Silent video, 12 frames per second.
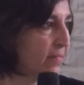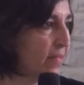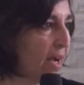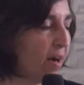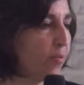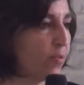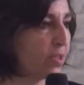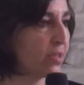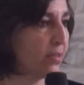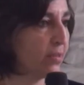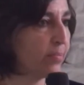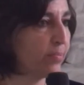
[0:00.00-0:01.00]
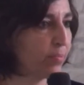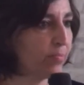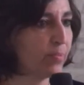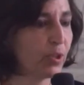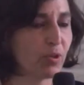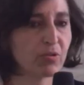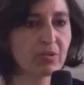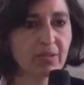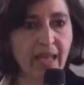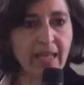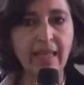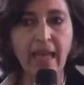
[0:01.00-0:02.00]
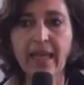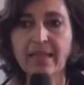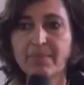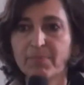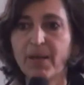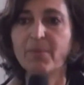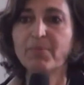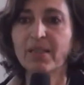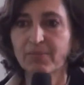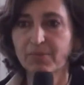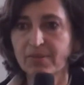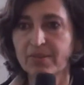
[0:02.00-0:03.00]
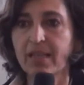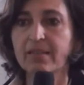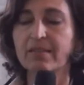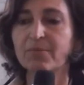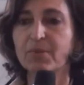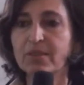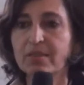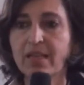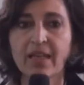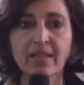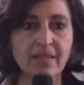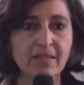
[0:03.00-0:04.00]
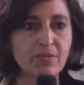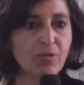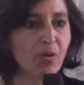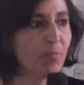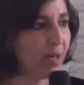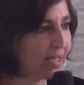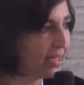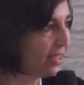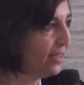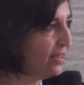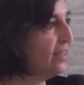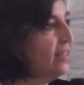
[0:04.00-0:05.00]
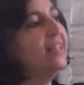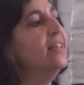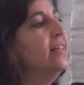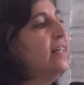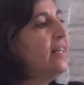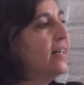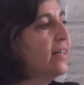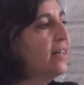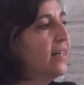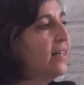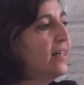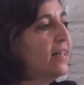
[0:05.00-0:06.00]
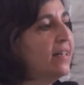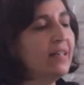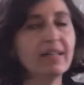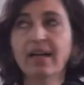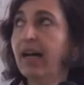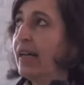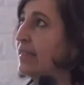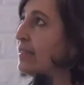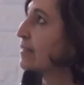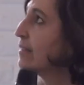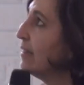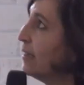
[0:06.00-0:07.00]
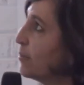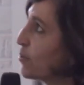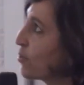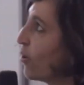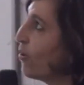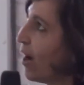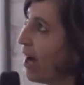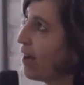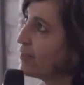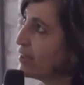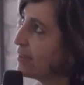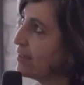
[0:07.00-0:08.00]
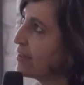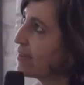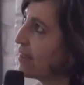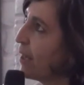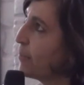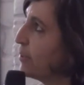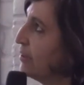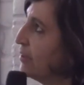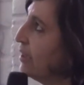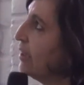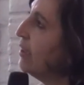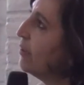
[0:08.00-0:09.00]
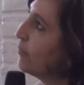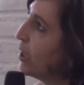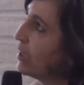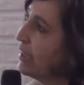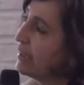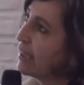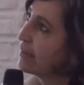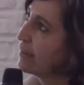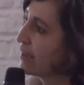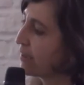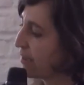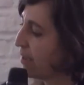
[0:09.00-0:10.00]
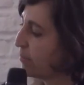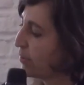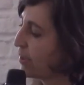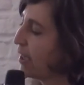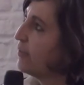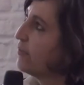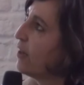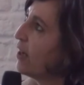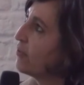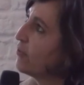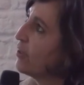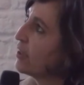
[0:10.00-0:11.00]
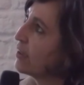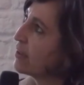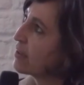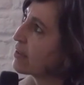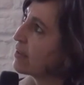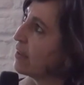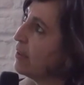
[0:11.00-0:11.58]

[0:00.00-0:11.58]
How was it? Because again, public sector was saying there's no money. So how did this happen? Well, another example, I found figures